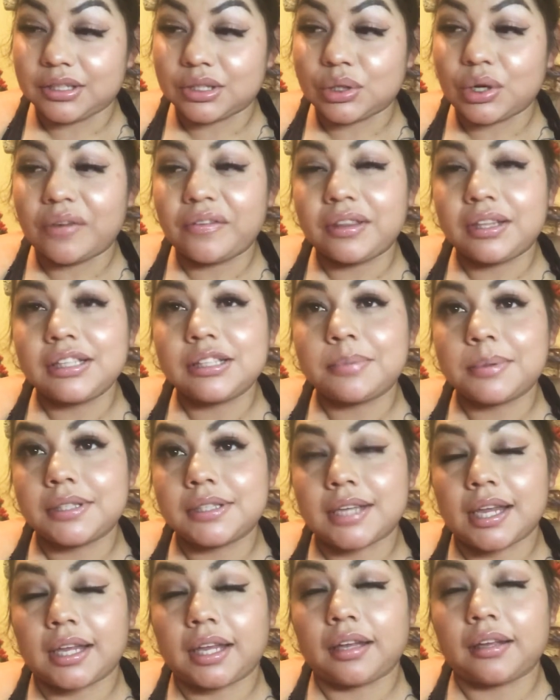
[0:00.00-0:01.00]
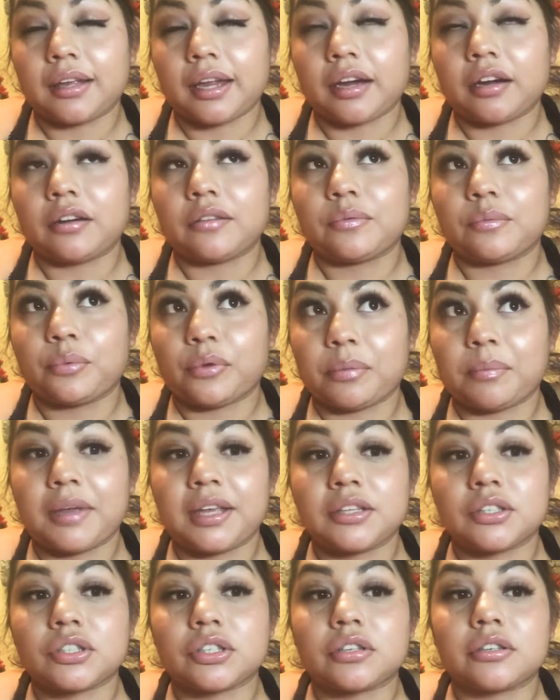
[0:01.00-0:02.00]
So everything's been taken care of with my
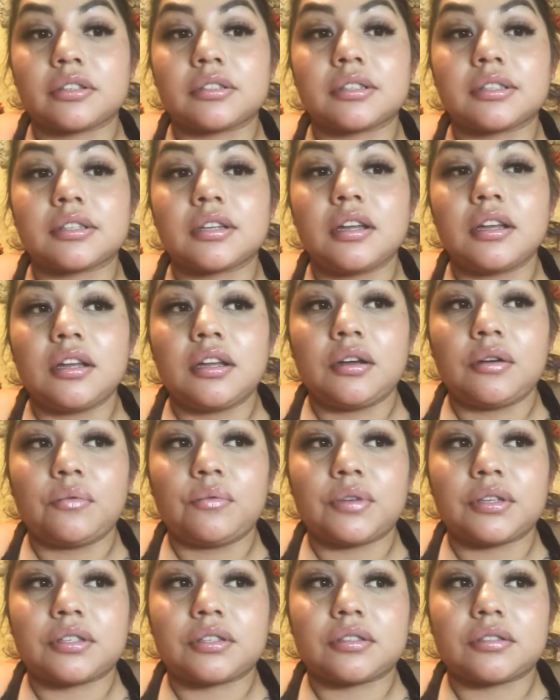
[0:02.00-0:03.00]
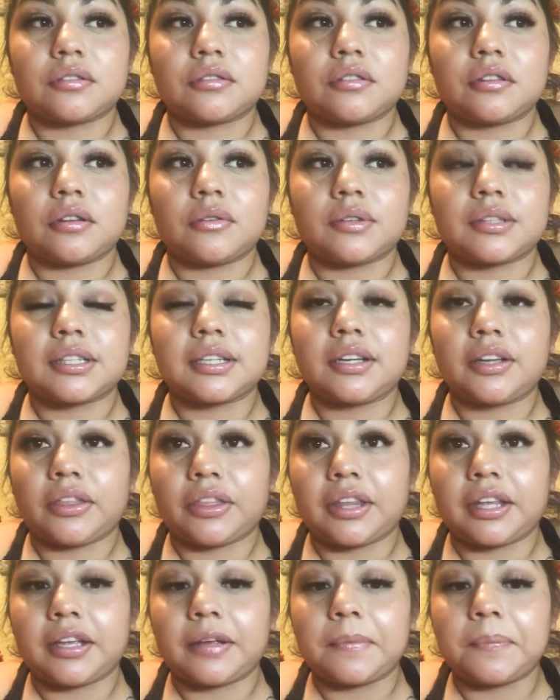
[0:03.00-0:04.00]
insurance, which, you know, it's a good
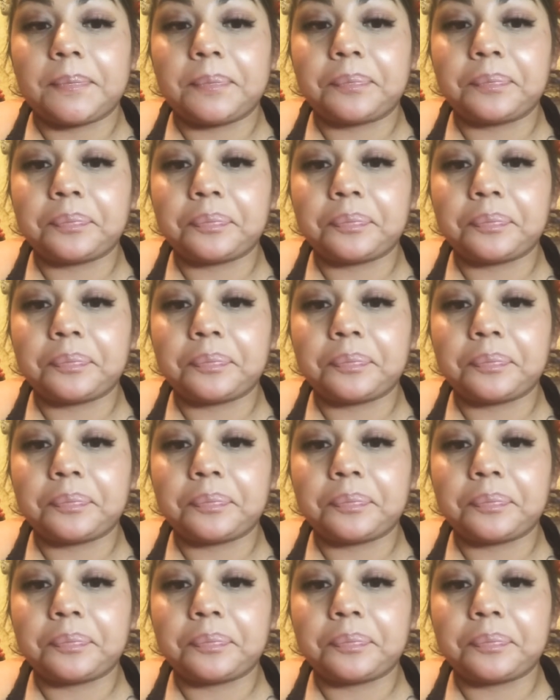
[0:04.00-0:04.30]
thing.